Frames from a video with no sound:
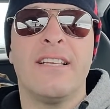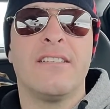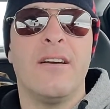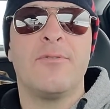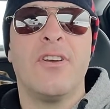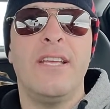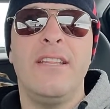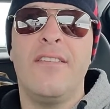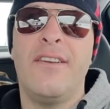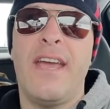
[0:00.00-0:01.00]
I saw him train
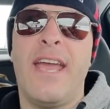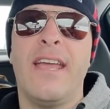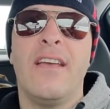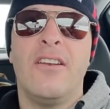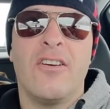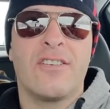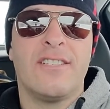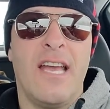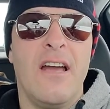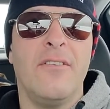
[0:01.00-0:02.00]
the other day. Looks
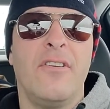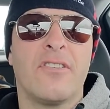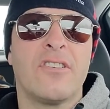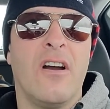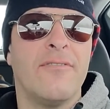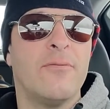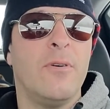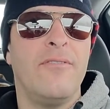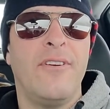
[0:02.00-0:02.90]
sound, looks comfortable.